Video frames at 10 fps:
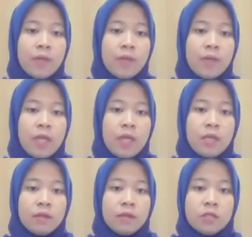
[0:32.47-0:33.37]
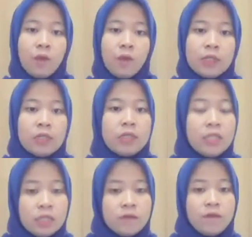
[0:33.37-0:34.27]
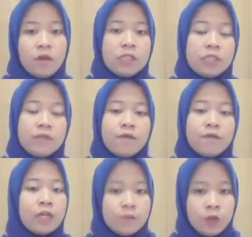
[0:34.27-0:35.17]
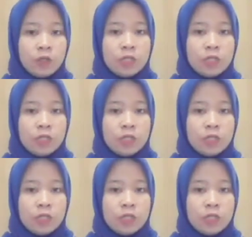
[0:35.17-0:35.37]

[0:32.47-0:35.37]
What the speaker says: there are the documents needed for the sea freight import.